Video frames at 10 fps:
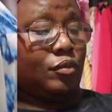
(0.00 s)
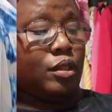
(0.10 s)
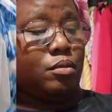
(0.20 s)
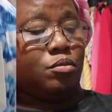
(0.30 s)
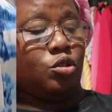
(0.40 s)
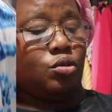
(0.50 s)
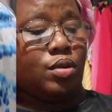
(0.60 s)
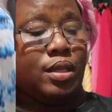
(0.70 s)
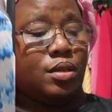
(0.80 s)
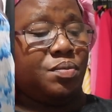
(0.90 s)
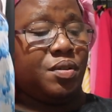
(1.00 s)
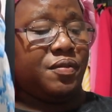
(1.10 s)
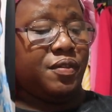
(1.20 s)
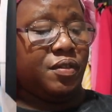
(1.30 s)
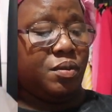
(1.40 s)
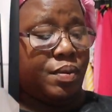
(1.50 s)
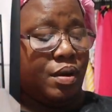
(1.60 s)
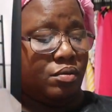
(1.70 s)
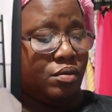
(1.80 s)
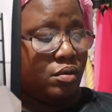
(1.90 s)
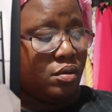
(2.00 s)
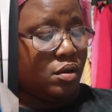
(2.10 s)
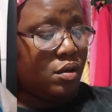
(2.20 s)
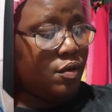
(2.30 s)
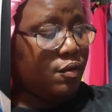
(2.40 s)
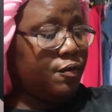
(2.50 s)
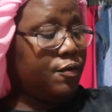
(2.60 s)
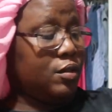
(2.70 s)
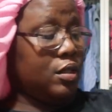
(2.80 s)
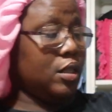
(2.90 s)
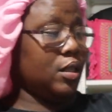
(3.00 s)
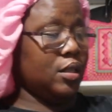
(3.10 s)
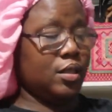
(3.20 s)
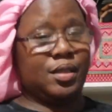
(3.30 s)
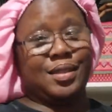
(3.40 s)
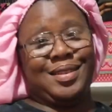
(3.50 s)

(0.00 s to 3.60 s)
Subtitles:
I'm sure I didn't pay £50 for this.